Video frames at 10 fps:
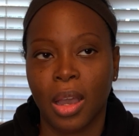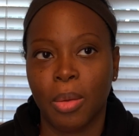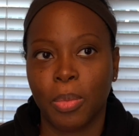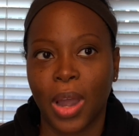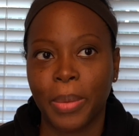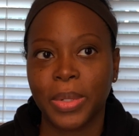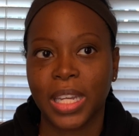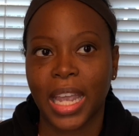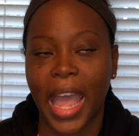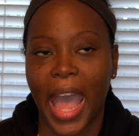
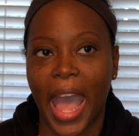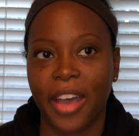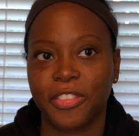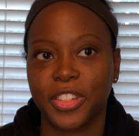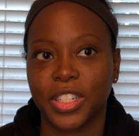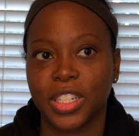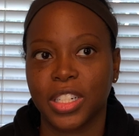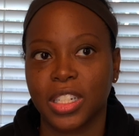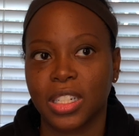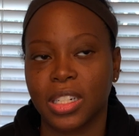probably
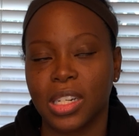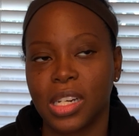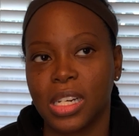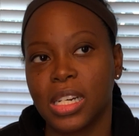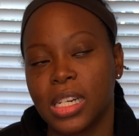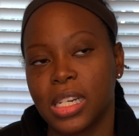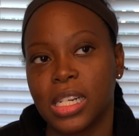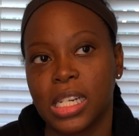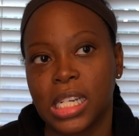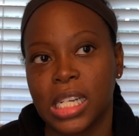after
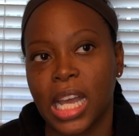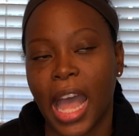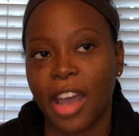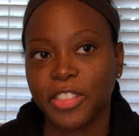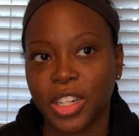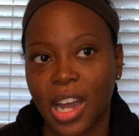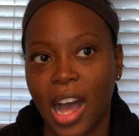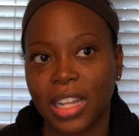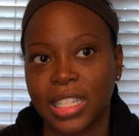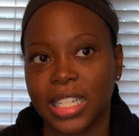
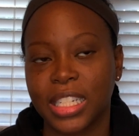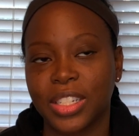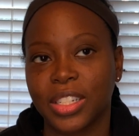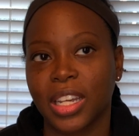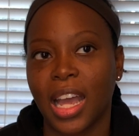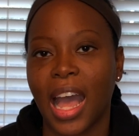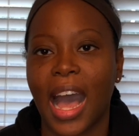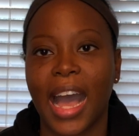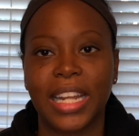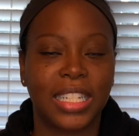college.
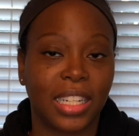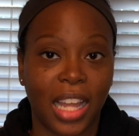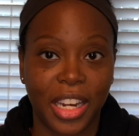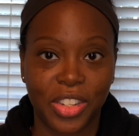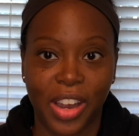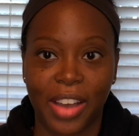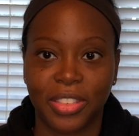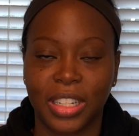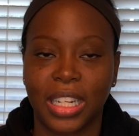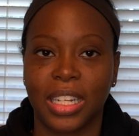I did a lot of
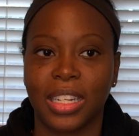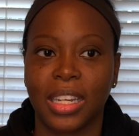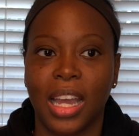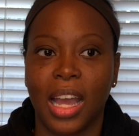traveling.